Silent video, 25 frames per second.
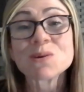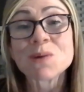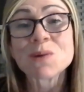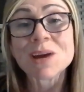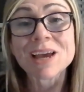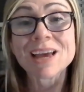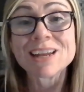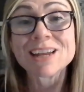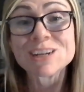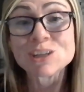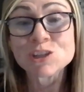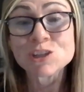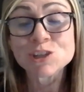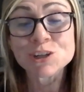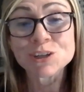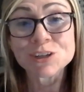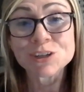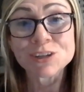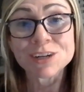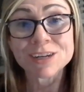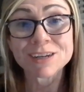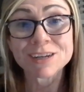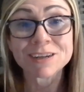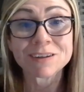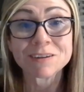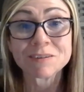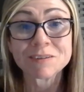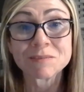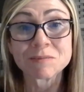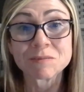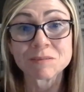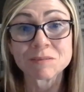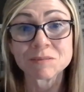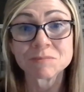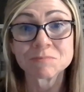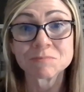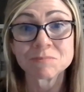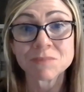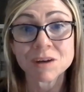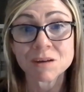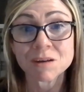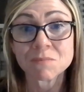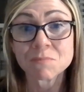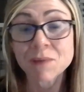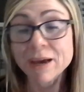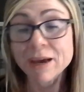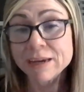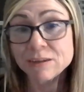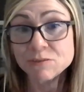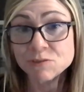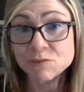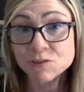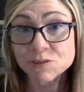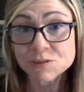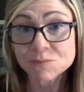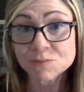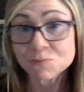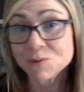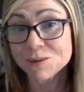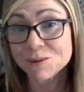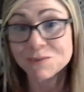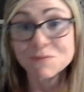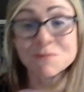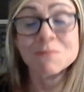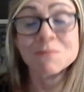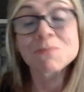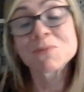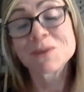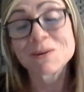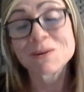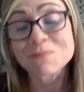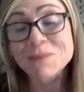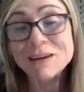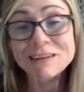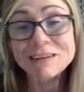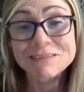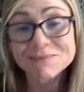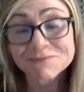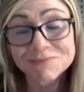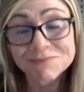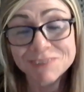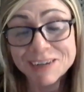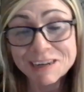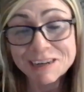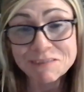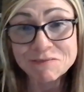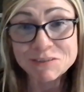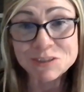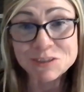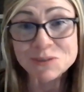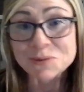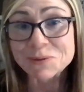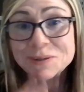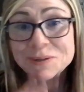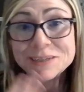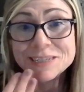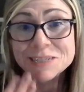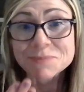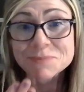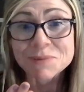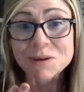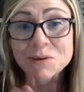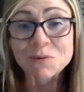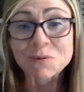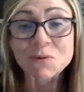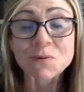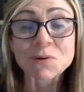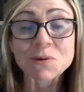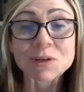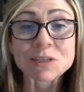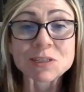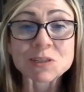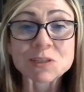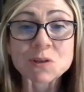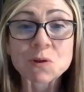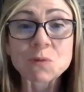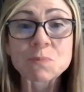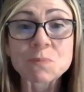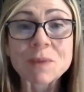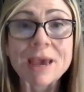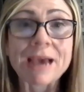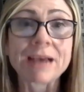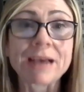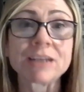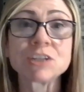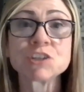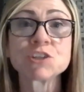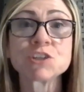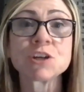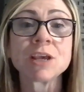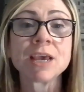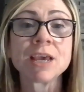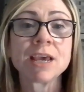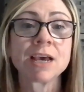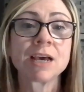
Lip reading: I kind of shared my own one of my funny stories about growing a soul patch.